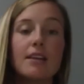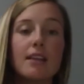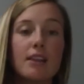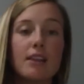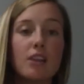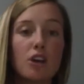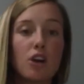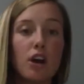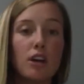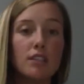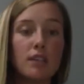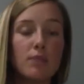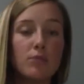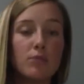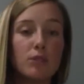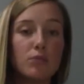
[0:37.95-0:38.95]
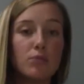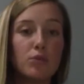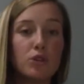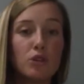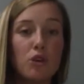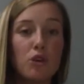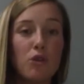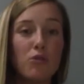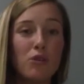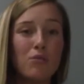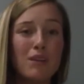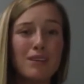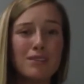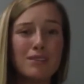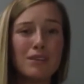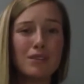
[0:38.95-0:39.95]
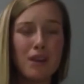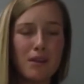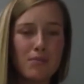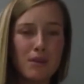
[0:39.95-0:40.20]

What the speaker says: that the car is able to pull you over, because a lot of